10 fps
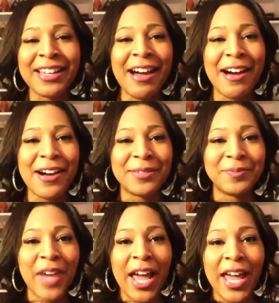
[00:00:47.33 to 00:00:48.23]

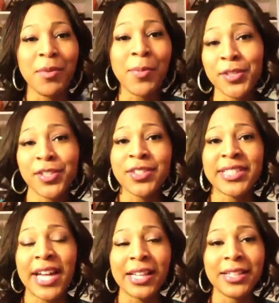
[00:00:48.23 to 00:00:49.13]
I am a personal
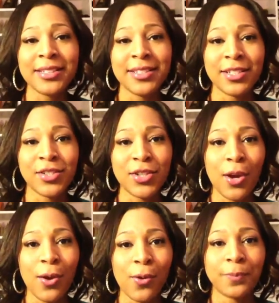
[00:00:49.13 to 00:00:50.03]
stylist,
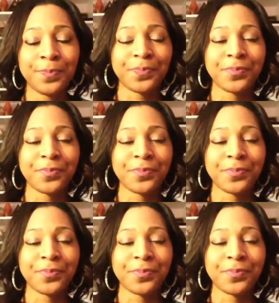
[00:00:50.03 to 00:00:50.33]
so